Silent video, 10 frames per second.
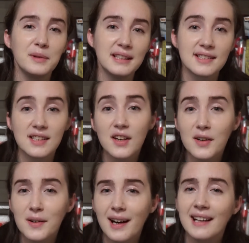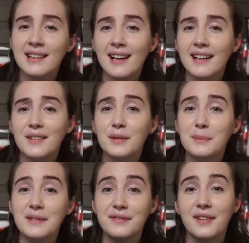weeks ago, I thought it would
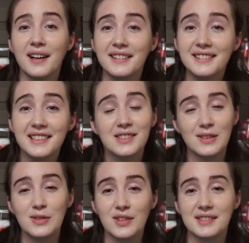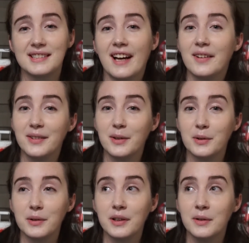be fun to just
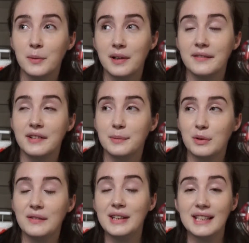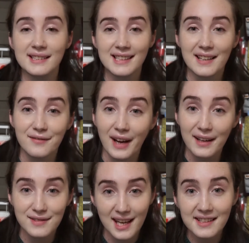download one of the previous
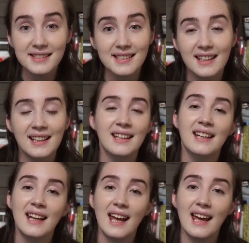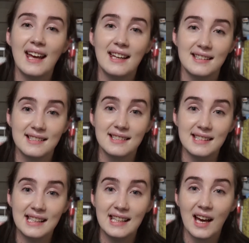N5 tests and
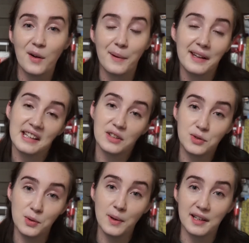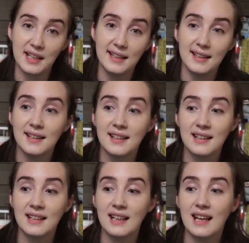see how well I could do on it.
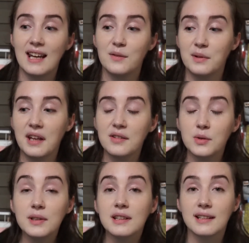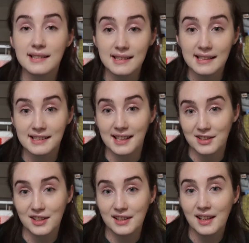And without doing the listening
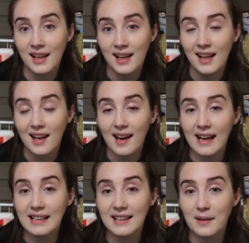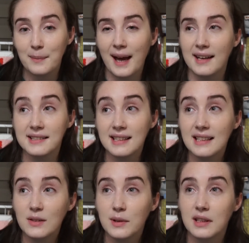section, I ended up
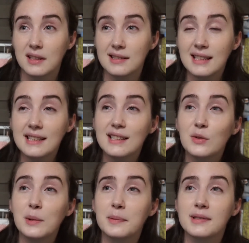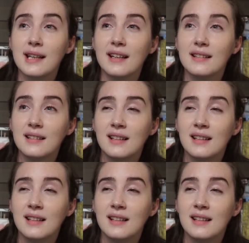passing with a 63%,